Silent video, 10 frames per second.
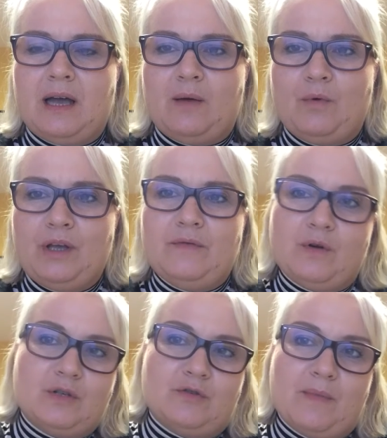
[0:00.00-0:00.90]
and what you've
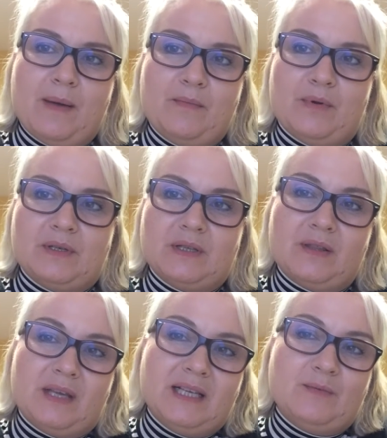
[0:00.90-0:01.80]
got to remember is
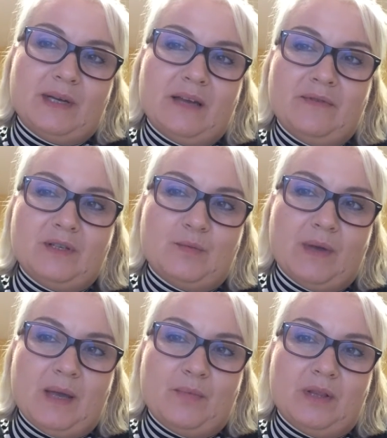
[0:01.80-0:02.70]
that these were given to
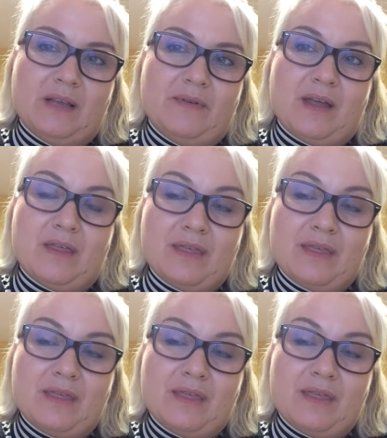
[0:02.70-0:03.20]
people living